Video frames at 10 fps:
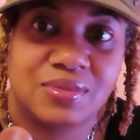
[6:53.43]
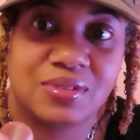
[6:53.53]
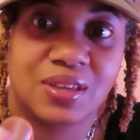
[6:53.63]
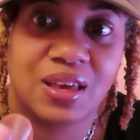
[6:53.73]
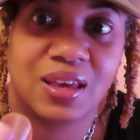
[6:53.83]

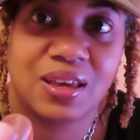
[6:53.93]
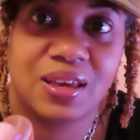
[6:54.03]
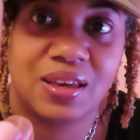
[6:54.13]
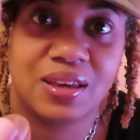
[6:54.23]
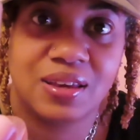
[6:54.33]

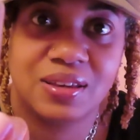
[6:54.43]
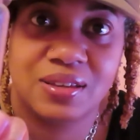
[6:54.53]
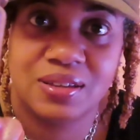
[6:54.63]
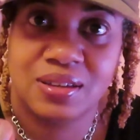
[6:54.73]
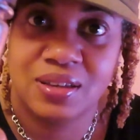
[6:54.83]
Okay.
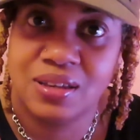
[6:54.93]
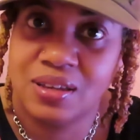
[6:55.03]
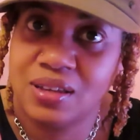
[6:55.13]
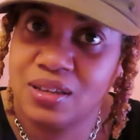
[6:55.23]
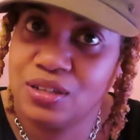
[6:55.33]

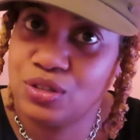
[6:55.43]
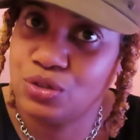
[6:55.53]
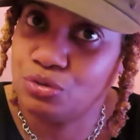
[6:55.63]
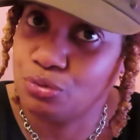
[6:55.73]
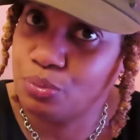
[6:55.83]

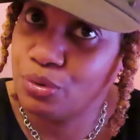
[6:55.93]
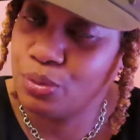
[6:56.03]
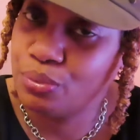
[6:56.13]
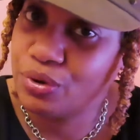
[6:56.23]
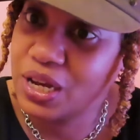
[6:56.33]
Super
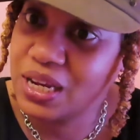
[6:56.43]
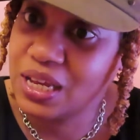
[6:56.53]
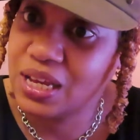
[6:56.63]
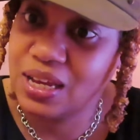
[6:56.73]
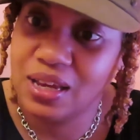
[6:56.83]

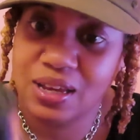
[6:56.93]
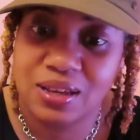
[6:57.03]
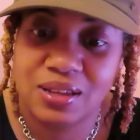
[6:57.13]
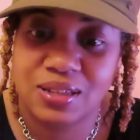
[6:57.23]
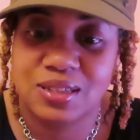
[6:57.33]

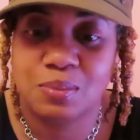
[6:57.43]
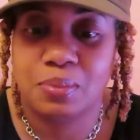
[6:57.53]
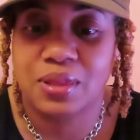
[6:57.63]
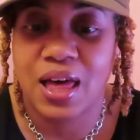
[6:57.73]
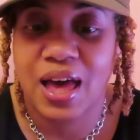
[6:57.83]
pretty. It's
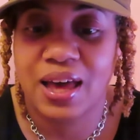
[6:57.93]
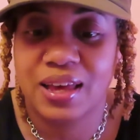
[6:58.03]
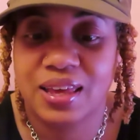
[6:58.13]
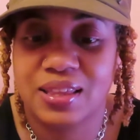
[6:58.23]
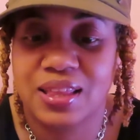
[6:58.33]

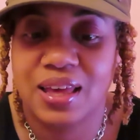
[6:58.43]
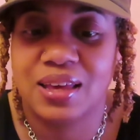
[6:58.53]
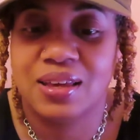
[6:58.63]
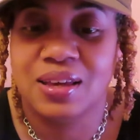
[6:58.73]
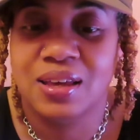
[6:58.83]
black and
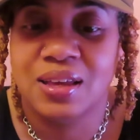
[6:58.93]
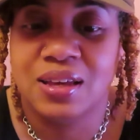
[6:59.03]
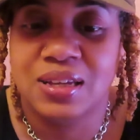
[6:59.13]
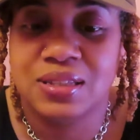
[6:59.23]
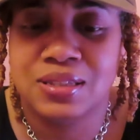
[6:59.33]
like
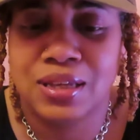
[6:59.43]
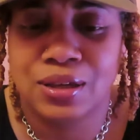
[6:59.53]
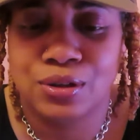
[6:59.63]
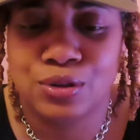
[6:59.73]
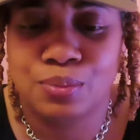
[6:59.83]

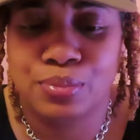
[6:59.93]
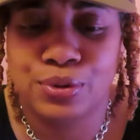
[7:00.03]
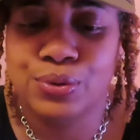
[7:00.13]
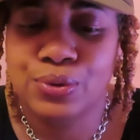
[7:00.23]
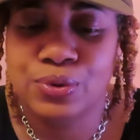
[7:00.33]
teal
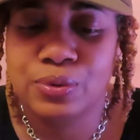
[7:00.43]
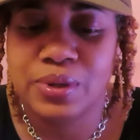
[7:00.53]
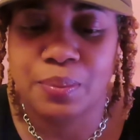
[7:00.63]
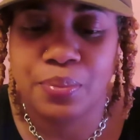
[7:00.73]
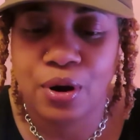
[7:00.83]
blue and